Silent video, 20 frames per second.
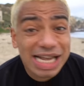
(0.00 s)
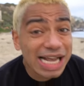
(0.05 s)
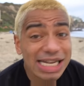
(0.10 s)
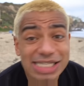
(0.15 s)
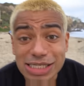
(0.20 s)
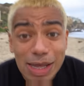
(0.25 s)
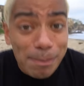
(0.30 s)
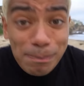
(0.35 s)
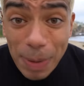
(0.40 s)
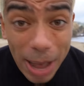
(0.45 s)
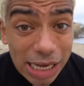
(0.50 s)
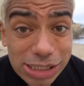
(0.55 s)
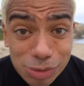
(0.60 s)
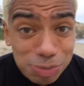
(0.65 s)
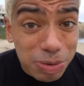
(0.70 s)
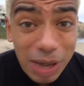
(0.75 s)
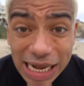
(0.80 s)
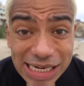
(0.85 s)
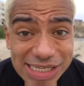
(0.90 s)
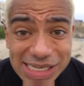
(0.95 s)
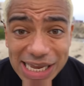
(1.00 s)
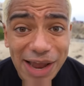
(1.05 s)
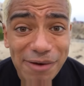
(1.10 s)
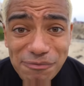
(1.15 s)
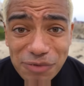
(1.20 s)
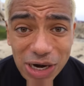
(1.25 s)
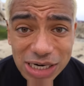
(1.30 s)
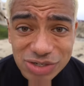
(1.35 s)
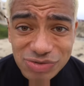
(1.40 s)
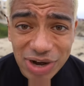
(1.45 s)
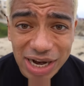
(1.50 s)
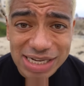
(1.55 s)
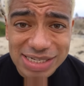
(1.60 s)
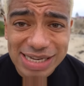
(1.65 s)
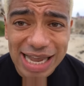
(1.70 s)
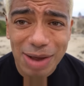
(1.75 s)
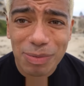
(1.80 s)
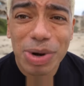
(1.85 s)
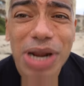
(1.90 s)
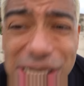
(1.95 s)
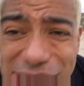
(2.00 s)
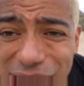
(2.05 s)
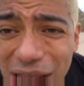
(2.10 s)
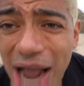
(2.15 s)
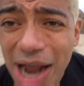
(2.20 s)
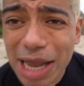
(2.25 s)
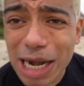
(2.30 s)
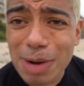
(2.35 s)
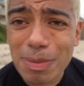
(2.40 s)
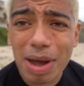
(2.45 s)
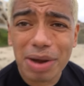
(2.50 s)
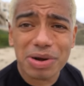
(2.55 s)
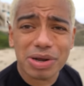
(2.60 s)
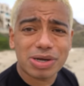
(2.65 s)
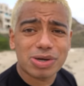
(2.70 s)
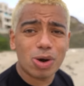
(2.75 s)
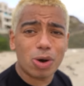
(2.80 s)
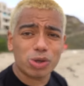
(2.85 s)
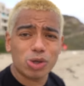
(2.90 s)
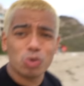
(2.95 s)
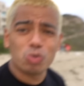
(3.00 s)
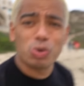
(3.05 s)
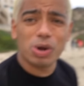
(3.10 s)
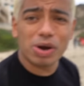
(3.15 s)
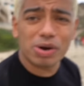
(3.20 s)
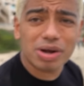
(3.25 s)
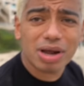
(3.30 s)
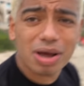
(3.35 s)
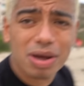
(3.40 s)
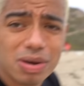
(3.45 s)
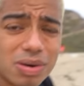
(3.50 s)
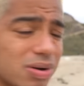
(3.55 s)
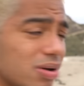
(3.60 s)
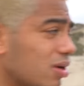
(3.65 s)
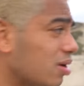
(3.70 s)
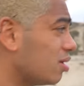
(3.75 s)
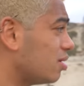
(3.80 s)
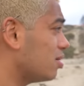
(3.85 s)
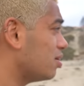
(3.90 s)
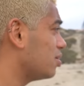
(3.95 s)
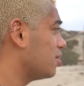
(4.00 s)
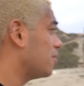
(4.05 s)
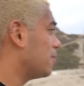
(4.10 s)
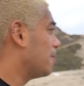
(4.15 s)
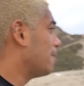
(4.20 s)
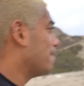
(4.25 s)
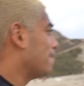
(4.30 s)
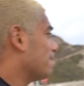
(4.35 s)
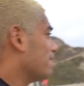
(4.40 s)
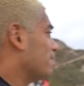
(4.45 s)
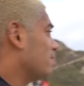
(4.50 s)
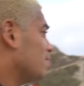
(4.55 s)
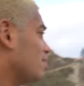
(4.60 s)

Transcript: It's the best place to eat french fries at. What are you talking about, Nicole, you weirdo? Oh.